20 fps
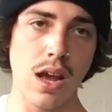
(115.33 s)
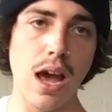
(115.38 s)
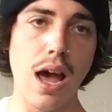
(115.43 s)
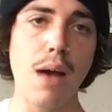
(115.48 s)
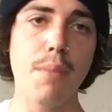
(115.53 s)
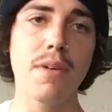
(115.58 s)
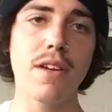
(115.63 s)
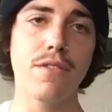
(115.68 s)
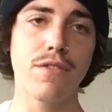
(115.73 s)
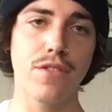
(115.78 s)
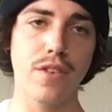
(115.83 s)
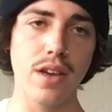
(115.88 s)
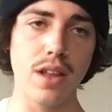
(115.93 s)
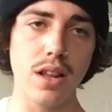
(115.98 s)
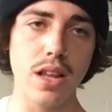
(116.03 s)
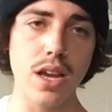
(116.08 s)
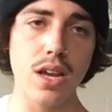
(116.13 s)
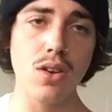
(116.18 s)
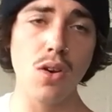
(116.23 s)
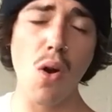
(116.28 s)
I've been
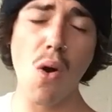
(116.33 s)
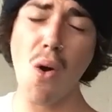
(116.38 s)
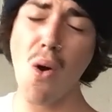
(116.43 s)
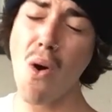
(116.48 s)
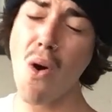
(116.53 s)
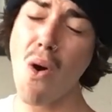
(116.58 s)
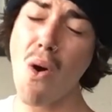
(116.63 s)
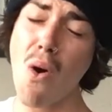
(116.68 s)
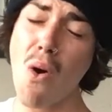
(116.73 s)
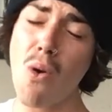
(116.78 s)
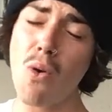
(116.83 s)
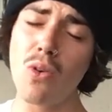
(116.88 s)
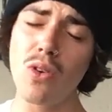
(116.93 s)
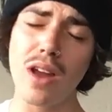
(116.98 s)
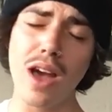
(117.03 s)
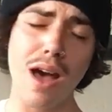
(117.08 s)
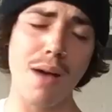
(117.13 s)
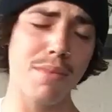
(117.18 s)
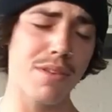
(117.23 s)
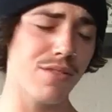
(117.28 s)
feeling
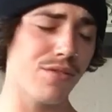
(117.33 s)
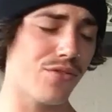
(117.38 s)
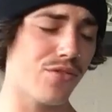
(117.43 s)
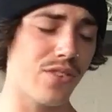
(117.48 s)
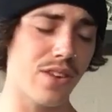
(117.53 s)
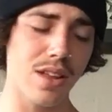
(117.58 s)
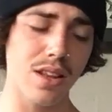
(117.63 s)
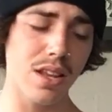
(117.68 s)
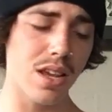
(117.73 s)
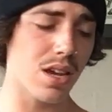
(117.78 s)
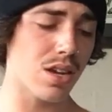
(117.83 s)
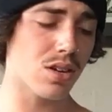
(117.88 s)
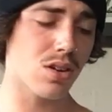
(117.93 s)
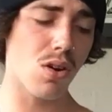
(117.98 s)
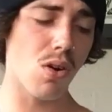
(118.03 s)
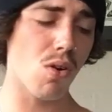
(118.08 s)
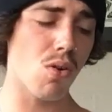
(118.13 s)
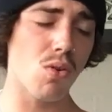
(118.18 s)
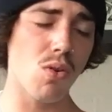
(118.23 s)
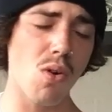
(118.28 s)
old, I've been feeling
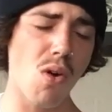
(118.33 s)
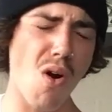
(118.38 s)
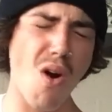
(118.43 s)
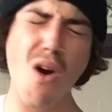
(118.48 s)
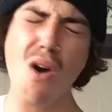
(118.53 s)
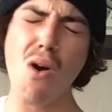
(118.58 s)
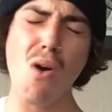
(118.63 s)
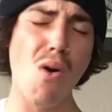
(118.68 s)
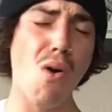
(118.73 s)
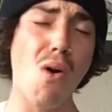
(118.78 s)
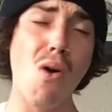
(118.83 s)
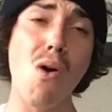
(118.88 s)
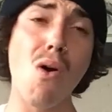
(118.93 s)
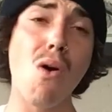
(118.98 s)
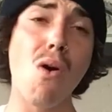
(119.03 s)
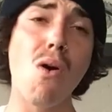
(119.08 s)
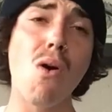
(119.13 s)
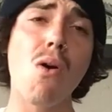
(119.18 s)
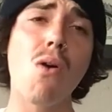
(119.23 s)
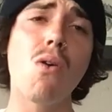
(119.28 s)

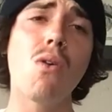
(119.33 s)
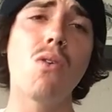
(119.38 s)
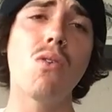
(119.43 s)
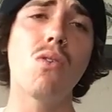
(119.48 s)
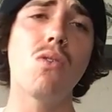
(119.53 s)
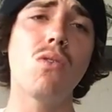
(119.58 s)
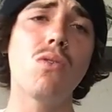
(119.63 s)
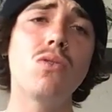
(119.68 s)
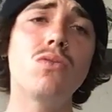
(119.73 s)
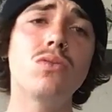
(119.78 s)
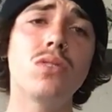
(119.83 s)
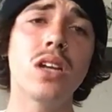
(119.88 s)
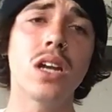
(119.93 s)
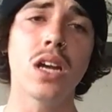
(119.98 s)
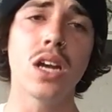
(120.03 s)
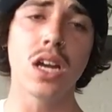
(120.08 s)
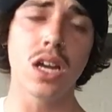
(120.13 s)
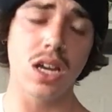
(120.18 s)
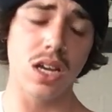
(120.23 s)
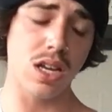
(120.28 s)
cold.
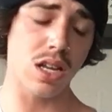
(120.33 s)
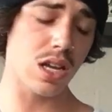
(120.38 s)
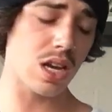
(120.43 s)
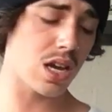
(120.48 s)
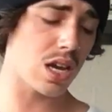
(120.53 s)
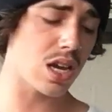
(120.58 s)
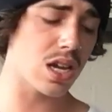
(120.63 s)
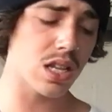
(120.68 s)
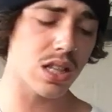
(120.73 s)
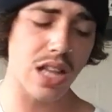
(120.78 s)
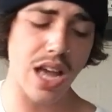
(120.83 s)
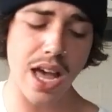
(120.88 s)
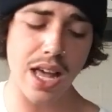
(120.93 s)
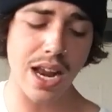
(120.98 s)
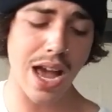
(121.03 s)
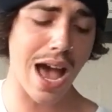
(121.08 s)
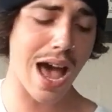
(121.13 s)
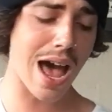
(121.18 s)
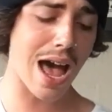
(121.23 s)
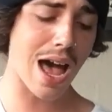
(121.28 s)
You're the heat
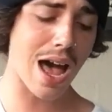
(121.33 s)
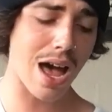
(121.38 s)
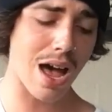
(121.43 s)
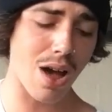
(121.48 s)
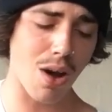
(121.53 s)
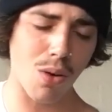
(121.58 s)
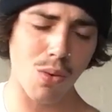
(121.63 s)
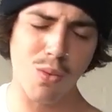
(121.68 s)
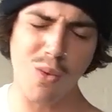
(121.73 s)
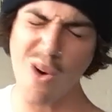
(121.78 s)
that I